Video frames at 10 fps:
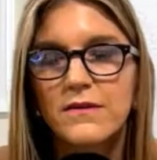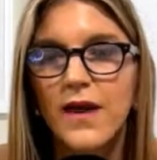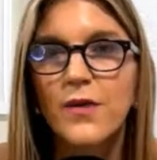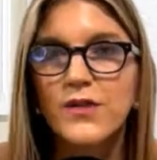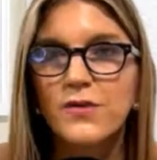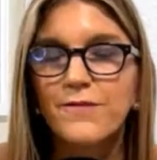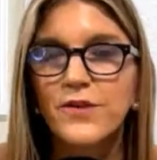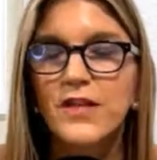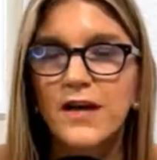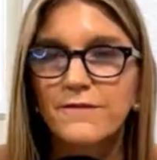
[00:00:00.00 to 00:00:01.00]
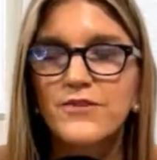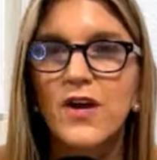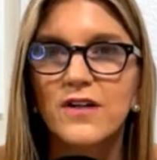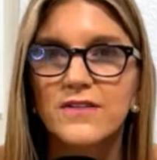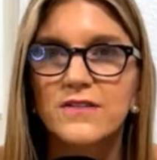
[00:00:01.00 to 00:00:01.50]
I went through a lot of
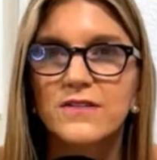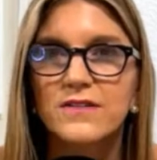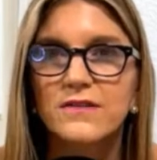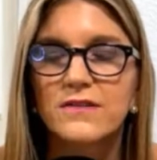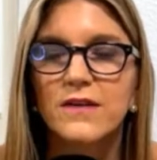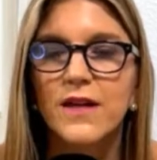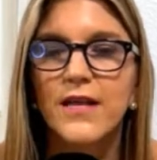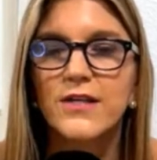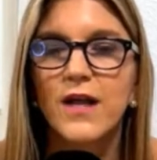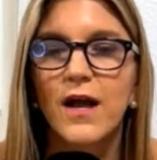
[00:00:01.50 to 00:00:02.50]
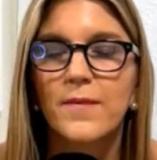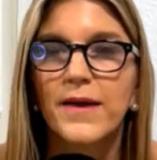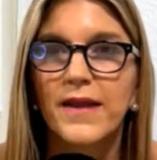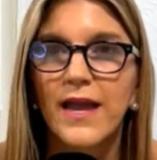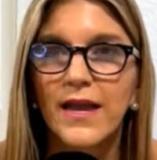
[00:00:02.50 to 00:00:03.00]
drugs, and
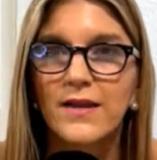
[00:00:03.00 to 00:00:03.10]
my